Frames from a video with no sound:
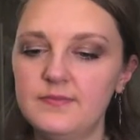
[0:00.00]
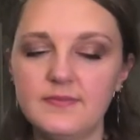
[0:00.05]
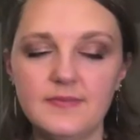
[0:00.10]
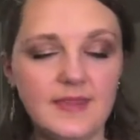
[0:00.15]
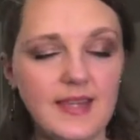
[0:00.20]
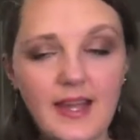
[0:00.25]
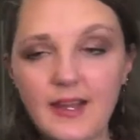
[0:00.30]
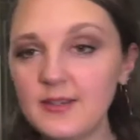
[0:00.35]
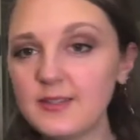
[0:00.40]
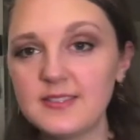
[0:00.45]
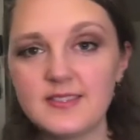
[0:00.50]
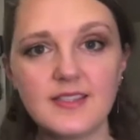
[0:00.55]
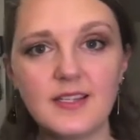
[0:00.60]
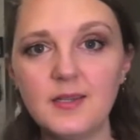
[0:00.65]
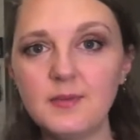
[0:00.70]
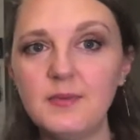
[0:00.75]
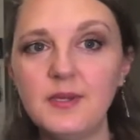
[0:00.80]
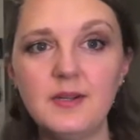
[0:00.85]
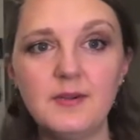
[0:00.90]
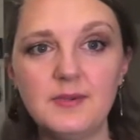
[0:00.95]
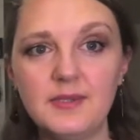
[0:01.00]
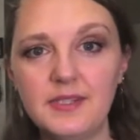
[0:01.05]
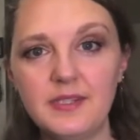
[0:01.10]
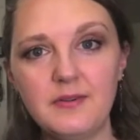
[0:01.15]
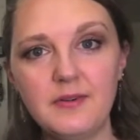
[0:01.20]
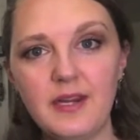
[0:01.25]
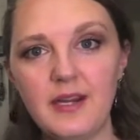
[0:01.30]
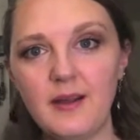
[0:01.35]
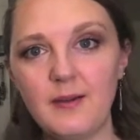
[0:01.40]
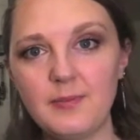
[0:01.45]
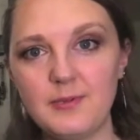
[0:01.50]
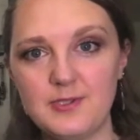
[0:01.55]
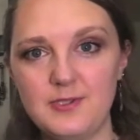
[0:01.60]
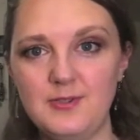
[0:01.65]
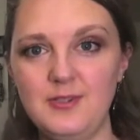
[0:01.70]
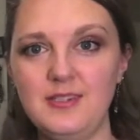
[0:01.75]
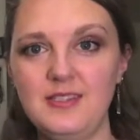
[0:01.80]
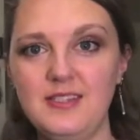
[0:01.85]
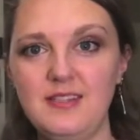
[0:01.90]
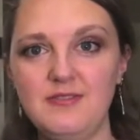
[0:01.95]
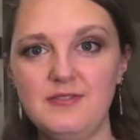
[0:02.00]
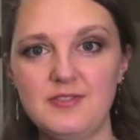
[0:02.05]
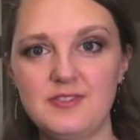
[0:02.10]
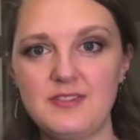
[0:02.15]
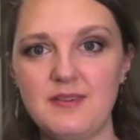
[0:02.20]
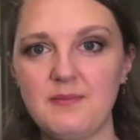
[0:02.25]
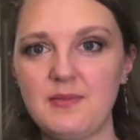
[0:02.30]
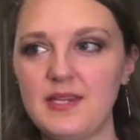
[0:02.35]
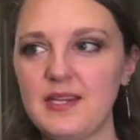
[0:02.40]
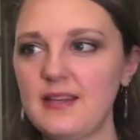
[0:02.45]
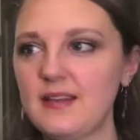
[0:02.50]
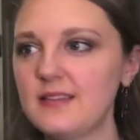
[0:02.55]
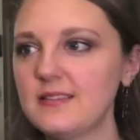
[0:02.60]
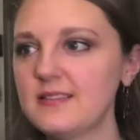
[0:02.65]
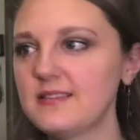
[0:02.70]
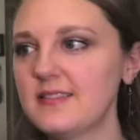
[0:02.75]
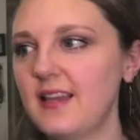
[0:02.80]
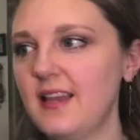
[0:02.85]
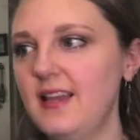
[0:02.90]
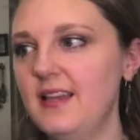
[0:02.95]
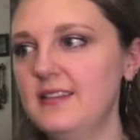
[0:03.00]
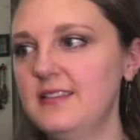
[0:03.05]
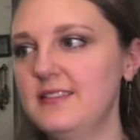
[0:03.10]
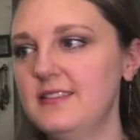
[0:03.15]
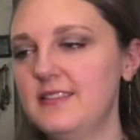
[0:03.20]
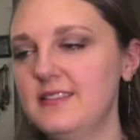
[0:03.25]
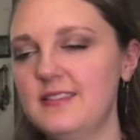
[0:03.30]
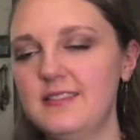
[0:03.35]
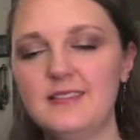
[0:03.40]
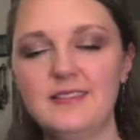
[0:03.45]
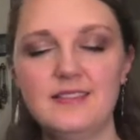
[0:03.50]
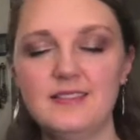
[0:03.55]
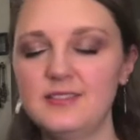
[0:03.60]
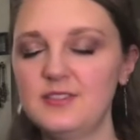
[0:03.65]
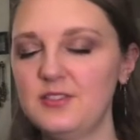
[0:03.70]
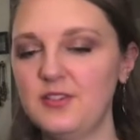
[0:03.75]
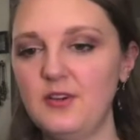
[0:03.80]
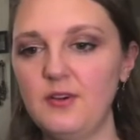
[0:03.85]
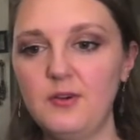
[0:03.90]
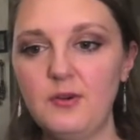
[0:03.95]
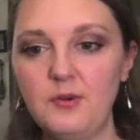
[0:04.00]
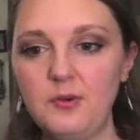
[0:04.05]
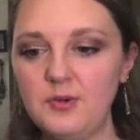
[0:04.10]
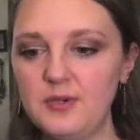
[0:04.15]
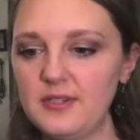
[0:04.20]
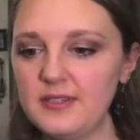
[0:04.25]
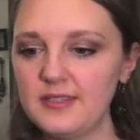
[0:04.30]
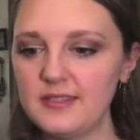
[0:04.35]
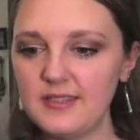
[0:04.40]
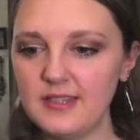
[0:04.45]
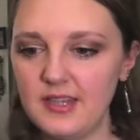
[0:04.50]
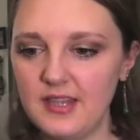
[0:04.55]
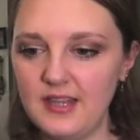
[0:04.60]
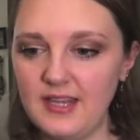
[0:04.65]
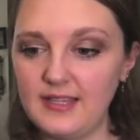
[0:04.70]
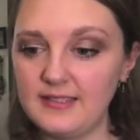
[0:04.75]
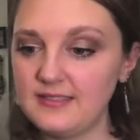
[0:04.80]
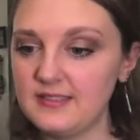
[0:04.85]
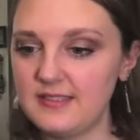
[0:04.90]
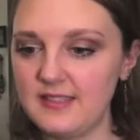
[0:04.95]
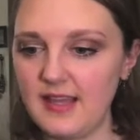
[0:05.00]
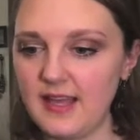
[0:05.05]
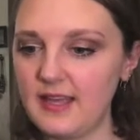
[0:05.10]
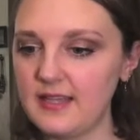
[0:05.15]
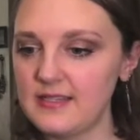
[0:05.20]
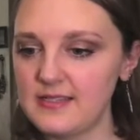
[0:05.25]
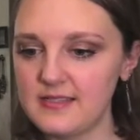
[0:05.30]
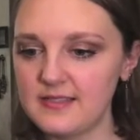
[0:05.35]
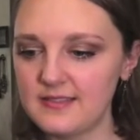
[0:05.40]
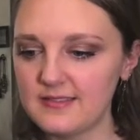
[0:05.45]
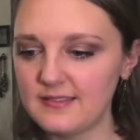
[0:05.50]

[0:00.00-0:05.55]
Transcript: now it's going to be a really great opportunity for somebody else. And so that's that.